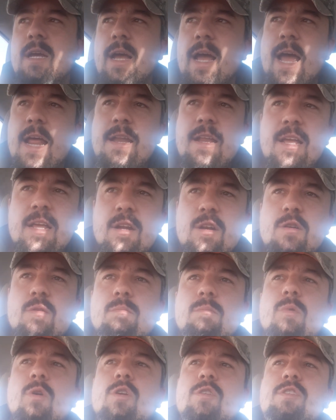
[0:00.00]
And in an
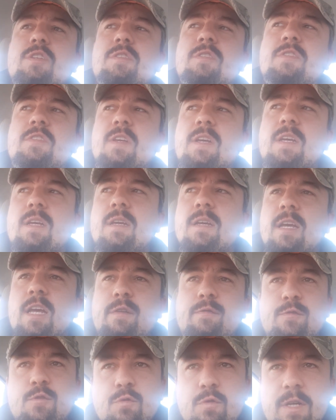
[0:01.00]
emergency,
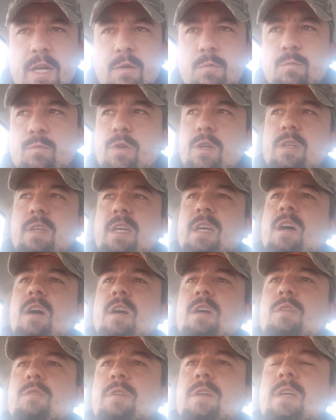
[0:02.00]
if you get really
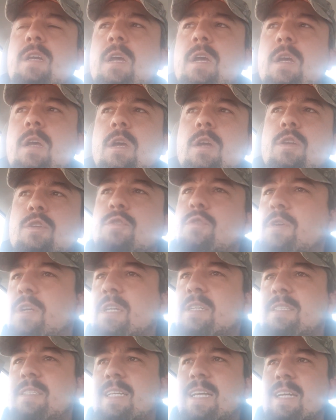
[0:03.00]
hungry, you
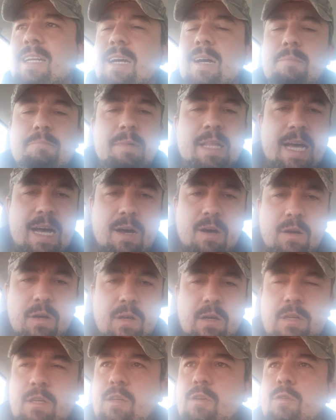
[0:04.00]
can dig up that
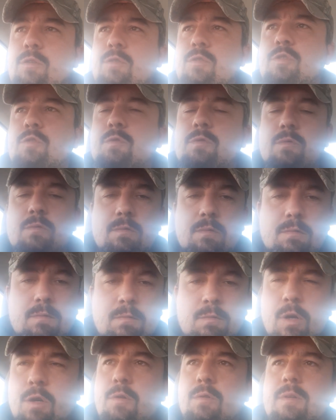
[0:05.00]
huge
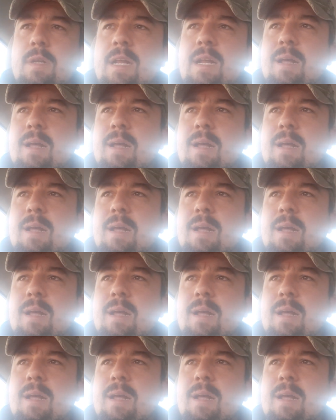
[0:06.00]
root.